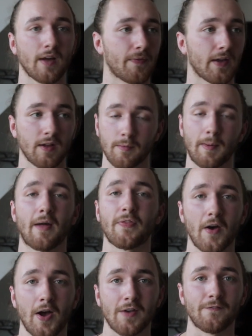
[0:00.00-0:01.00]
I think there's about
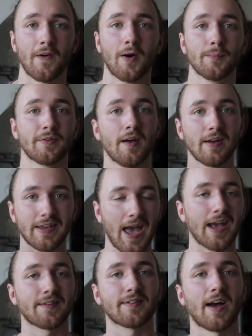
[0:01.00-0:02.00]
thirty films. Get
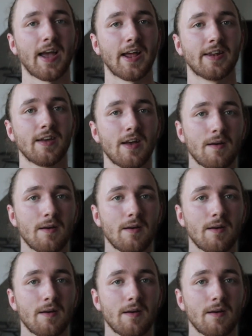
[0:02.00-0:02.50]
excited.